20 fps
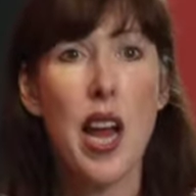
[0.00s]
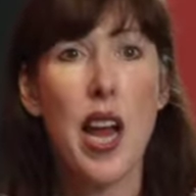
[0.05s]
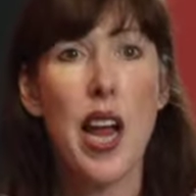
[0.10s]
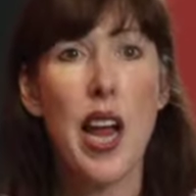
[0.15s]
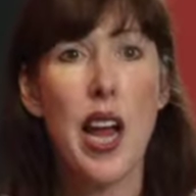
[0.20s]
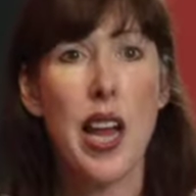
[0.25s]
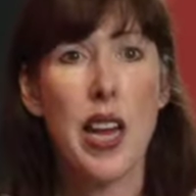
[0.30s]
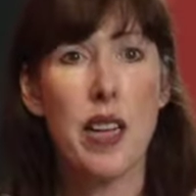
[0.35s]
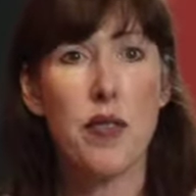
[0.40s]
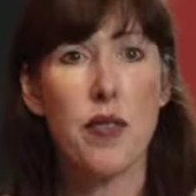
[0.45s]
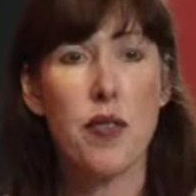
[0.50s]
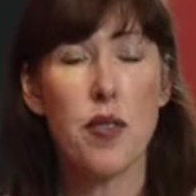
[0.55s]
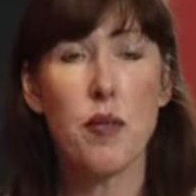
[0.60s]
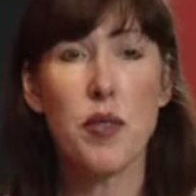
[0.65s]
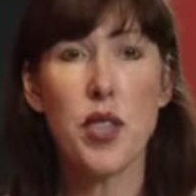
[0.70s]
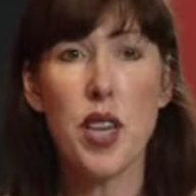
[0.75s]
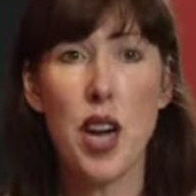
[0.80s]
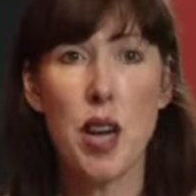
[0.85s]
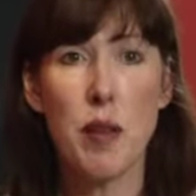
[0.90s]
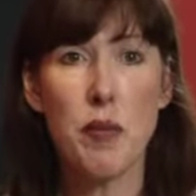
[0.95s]
and from
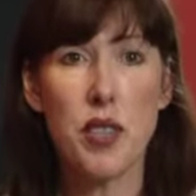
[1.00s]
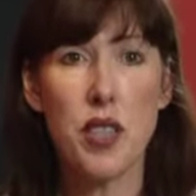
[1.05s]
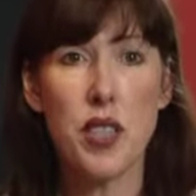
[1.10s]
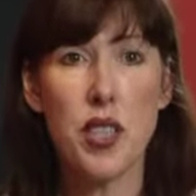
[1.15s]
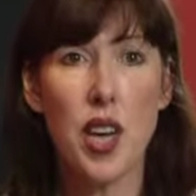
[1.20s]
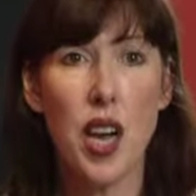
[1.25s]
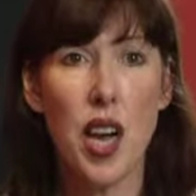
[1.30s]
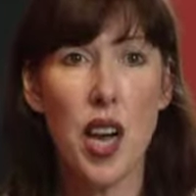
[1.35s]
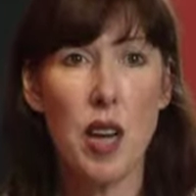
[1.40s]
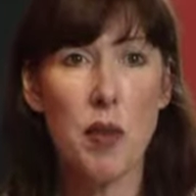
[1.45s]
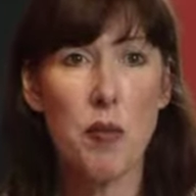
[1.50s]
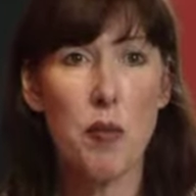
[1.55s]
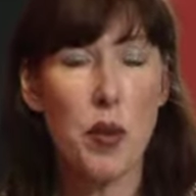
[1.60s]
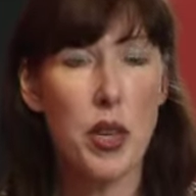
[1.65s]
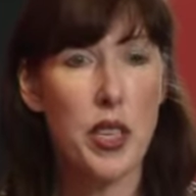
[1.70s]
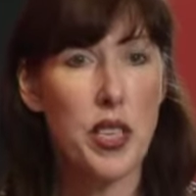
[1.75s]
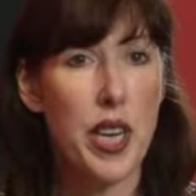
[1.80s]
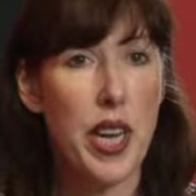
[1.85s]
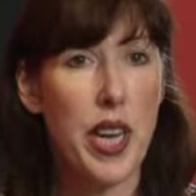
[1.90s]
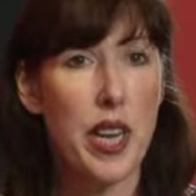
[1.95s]
time to time we
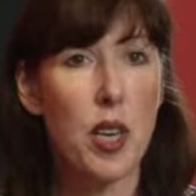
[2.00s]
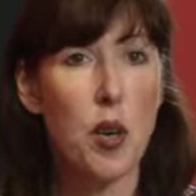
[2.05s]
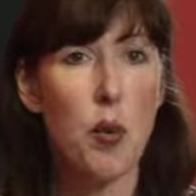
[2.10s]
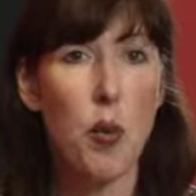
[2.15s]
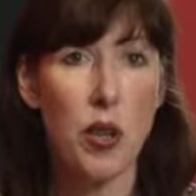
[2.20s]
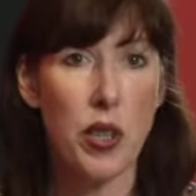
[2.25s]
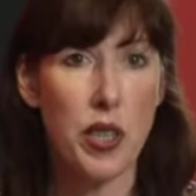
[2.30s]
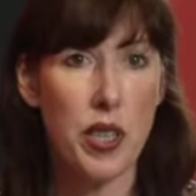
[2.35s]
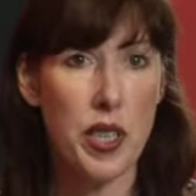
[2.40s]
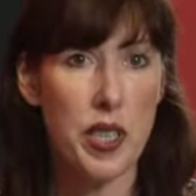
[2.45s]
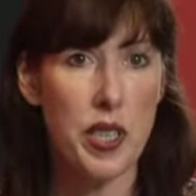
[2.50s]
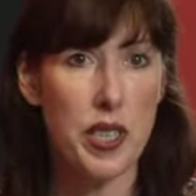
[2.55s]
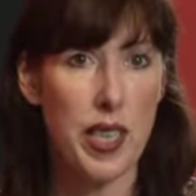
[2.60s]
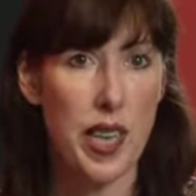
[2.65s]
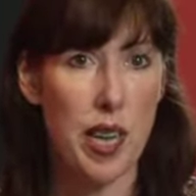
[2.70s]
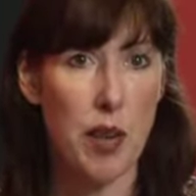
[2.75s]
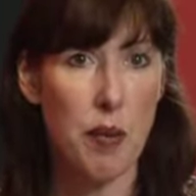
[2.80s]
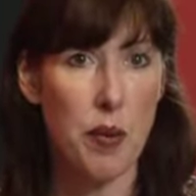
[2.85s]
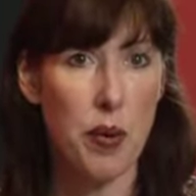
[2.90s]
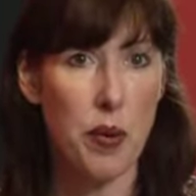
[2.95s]
take quality
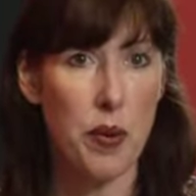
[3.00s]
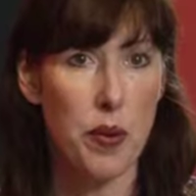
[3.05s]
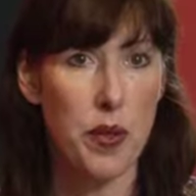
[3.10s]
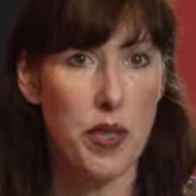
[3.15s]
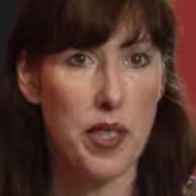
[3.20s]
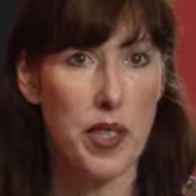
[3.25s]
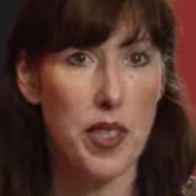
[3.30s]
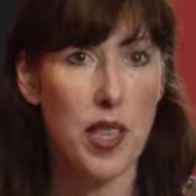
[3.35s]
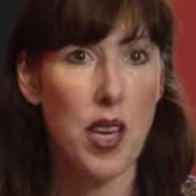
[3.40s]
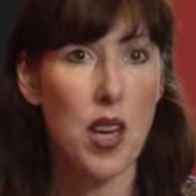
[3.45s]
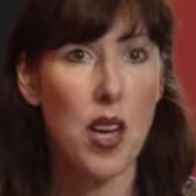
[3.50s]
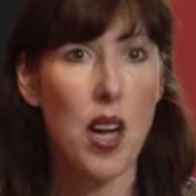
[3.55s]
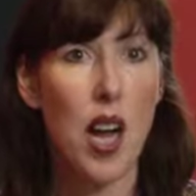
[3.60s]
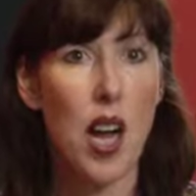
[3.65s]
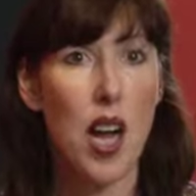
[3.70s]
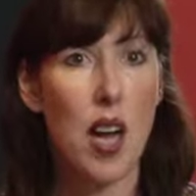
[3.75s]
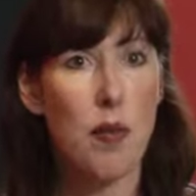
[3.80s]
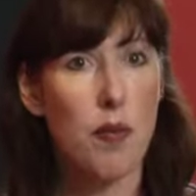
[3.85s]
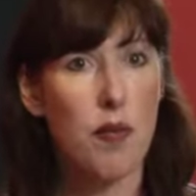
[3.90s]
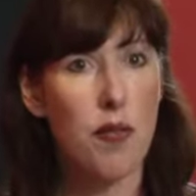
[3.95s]
samples
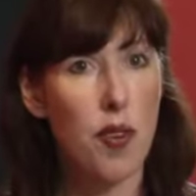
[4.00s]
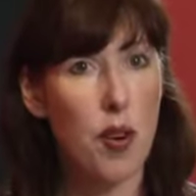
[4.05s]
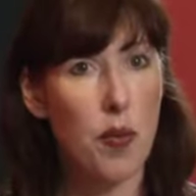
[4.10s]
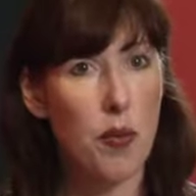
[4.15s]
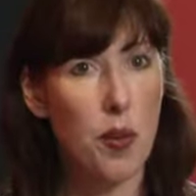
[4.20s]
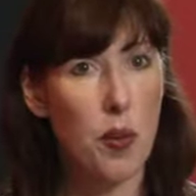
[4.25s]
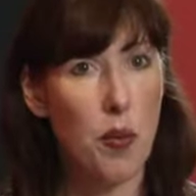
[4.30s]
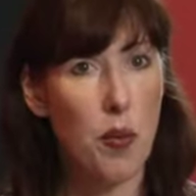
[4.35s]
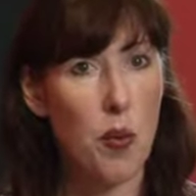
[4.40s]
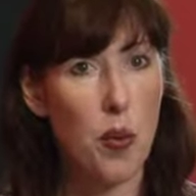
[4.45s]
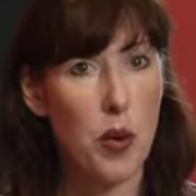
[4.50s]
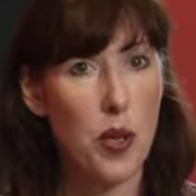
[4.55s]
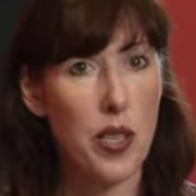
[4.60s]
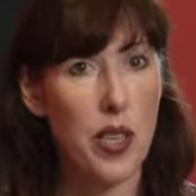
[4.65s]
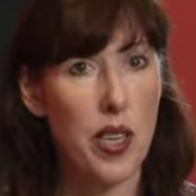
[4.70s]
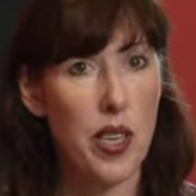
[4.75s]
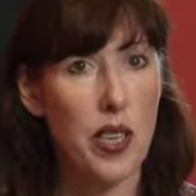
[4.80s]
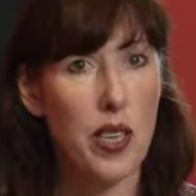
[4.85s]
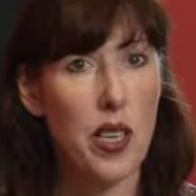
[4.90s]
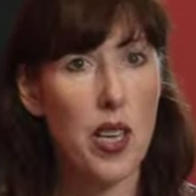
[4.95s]
from the
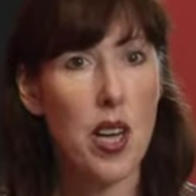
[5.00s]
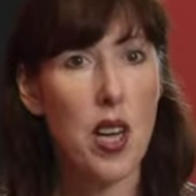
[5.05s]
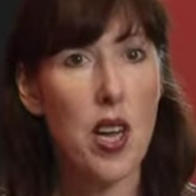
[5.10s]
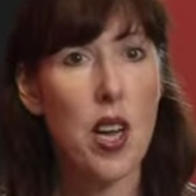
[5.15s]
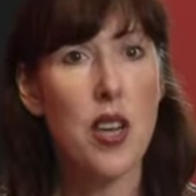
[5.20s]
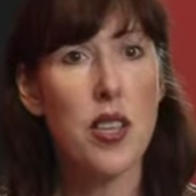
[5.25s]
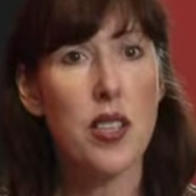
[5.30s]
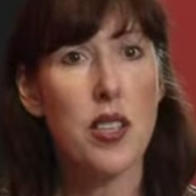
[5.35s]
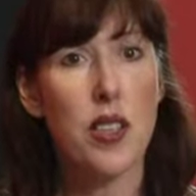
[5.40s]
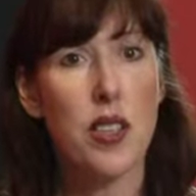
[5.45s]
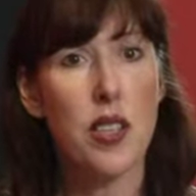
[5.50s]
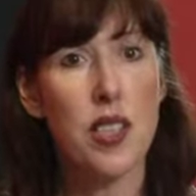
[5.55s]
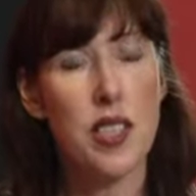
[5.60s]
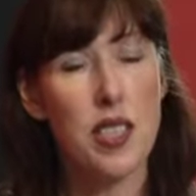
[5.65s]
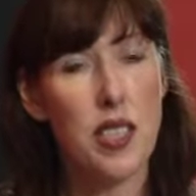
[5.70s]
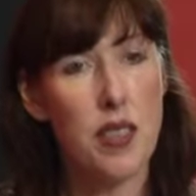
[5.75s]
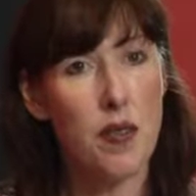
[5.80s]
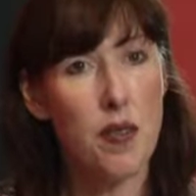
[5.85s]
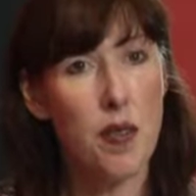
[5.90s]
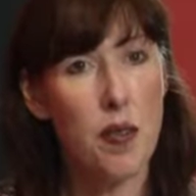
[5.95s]
water. So this
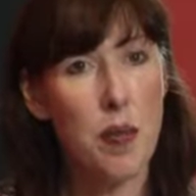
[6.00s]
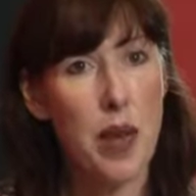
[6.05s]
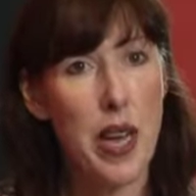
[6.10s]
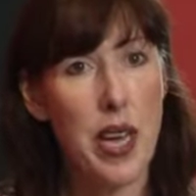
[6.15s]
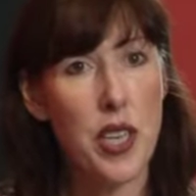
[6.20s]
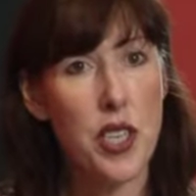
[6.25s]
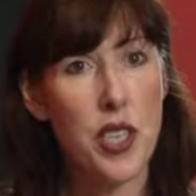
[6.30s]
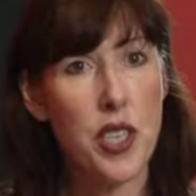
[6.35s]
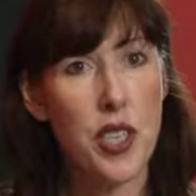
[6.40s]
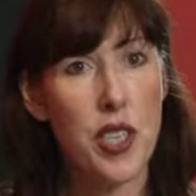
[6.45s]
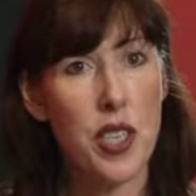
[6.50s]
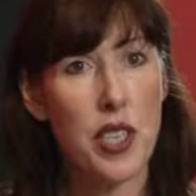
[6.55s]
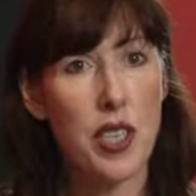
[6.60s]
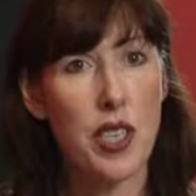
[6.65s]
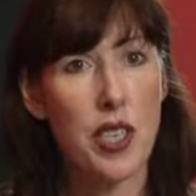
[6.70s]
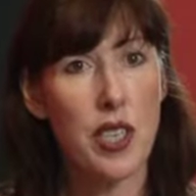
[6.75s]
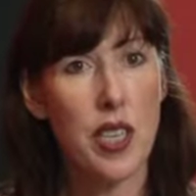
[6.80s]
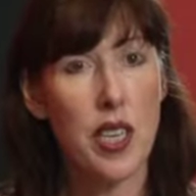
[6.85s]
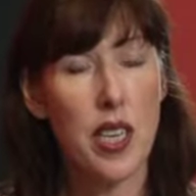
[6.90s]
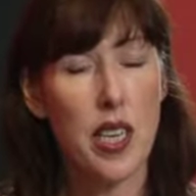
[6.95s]

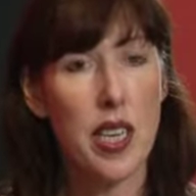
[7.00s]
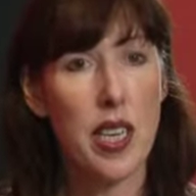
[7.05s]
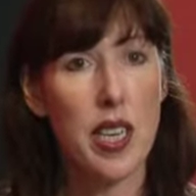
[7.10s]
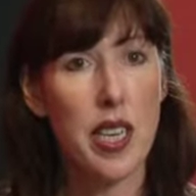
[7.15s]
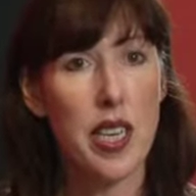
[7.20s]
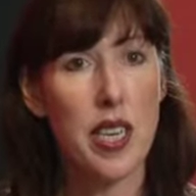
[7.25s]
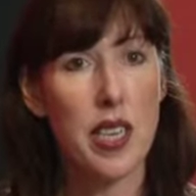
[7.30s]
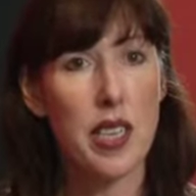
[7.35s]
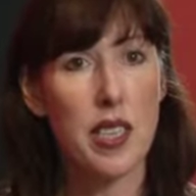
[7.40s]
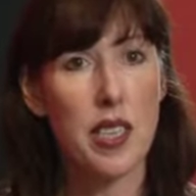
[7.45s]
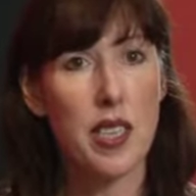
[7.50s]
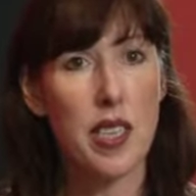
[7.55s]
information is